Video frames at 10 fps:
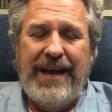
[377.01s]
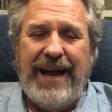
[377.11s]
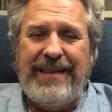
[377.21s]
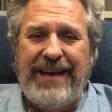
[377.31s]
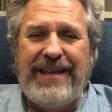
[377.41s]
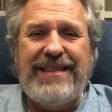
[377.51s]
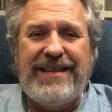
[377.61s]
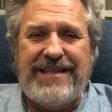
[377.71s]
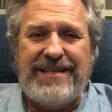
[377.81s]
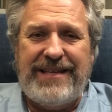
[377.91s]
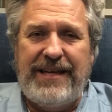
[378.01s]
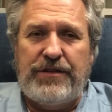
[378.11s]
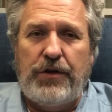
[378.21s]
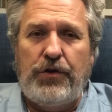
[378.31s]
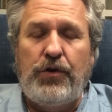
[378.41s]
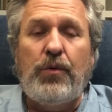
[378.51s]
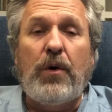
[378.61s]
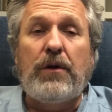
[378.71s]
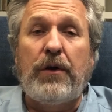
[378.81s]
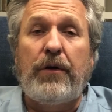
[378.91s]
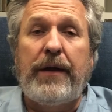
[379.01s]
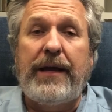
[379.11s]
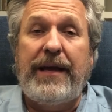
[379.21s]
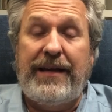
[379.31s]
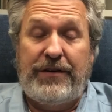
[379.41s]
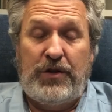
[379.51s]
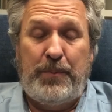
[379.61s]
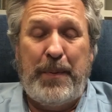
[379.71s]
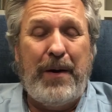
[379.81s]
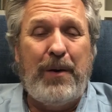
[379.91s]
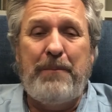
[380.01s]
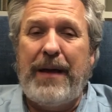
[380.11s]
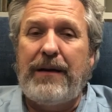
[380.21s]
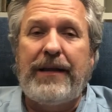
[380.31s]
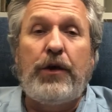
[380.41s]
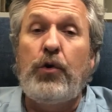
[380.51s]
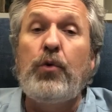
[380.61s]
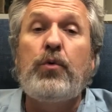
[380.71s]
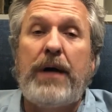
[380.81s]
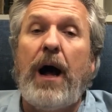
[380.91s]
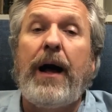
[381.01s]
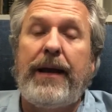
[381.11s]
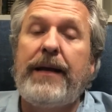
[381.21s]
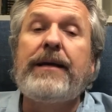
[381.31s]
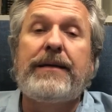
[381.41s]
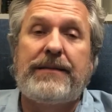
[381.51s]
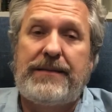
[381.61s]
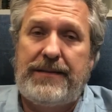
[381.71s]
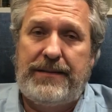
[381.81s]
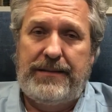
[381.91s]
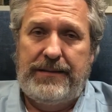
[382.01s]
And in this season, you are learning experimentally who God is.